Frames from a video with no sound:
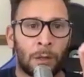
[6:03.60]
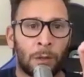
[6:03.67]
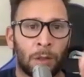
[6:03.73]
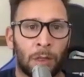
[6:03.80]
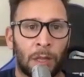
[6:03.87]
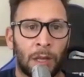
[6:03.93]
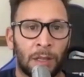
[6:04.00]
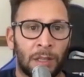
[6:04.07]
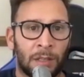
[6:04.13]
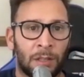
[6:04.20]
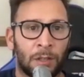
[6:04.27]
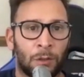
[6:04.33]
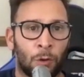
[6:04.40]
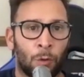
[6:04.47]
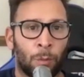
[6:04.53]
do you think this
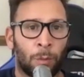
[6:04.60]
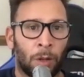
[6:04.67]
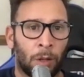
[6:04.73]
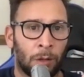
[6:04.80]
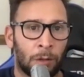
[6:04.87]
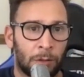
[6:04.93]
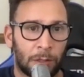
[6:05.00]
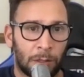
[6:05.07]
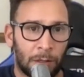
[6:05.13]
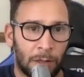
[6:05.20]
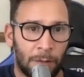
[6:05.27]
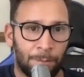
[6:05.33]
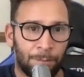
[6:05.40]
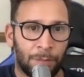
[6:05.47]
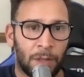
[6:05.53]
is overlooked?
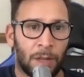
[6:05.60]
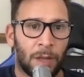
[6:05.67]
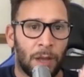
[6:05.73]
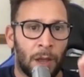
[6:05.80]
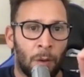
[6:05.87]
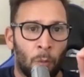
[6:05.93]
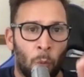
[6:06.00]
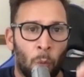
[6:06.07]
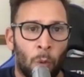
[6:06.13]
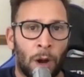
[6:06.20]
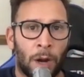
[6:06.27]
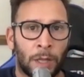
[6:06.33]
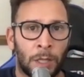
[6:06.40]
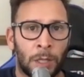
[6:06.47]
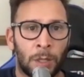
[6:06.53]
And
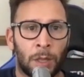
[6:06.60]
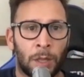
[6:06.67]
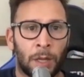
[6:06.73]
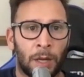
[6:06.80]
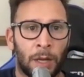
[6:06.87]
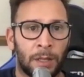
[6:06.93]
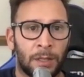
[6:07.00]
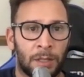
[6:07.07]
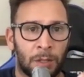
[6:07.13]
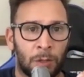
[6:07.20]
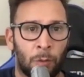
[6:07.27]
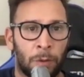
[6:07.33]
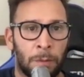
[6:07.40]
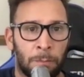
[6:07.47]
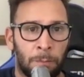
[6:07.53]
why do you think it's
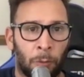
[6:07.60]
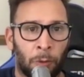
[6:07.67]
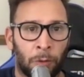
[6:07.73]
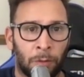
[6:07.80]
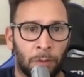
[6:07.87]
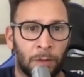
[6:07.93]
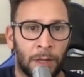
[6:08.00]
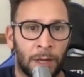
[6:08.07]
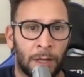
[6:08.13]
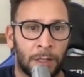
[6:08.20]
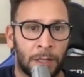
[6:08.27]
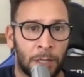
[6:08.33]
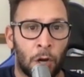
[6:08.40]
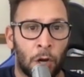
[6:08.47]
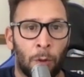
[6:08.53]
so important
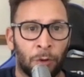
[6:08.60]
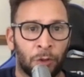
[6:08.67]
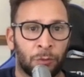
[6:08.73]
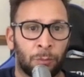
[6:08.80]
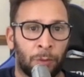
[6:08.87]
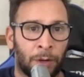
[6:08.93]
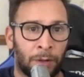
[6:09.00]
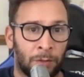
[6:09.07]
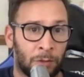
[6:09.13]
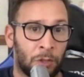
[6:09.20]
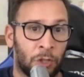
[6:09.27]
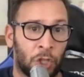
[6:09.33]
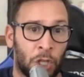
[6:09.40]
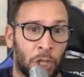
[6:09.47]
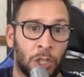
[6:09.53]
that e-commerce
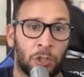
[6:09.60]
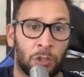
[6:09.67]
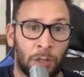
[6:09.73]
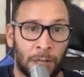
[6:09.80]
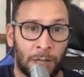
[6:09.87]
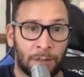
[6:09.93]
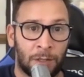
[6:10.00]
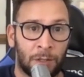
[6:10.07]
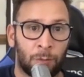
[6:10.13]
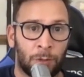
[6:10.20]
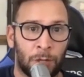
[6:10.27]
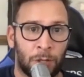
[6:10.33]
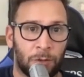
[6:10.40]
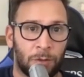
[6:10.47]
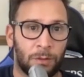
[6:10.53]
brands change that
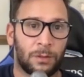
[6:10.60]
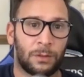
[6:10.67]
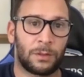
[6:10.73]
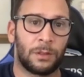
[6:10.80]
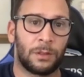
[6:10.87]
situation?